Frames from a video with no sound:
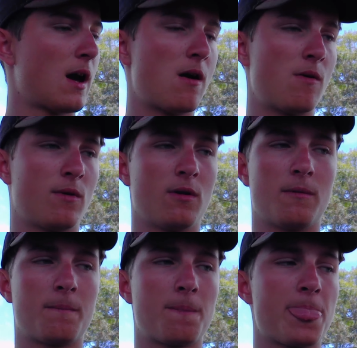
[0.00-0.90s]

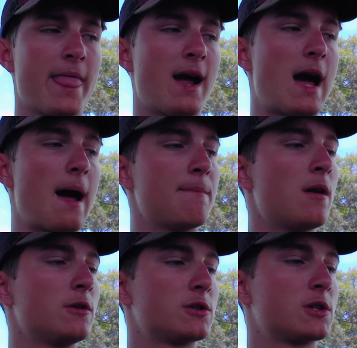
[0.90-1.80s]
I'm
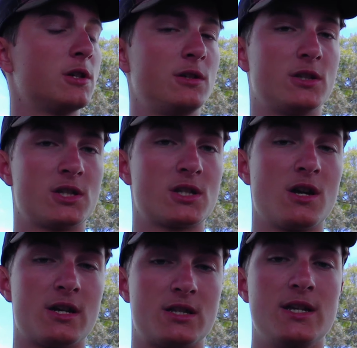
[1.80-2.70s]
not just going to
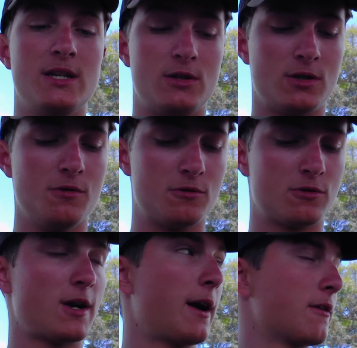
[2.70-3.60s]
discuss these two
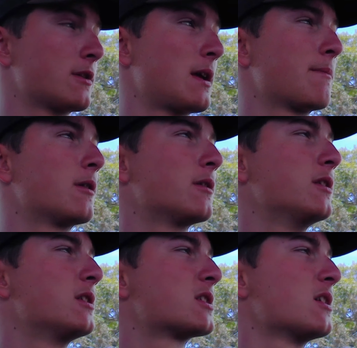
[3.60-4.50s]
tractors. I'm going to
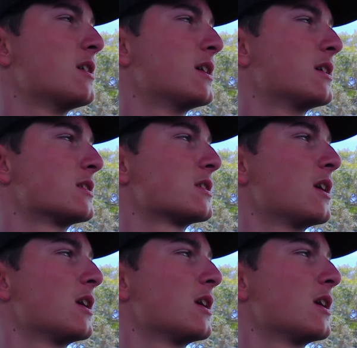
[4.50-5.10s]
discuss